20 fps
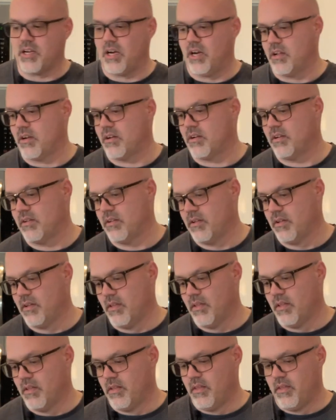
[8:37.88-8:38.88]
color.
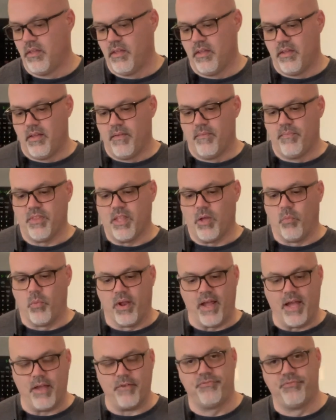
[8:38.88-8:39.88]
And when
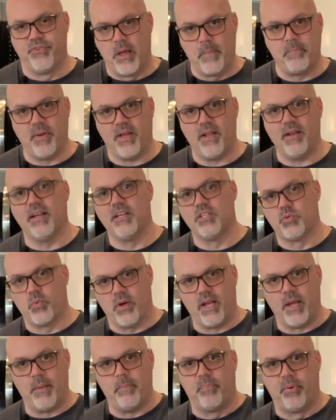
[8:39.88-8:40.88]
I flip it is
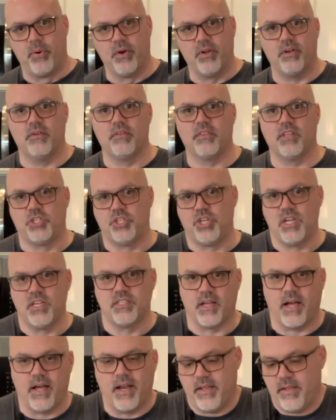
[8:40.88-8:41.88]
when I put the cheese
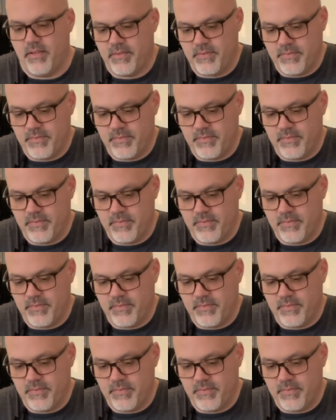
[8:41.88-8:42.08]
on it.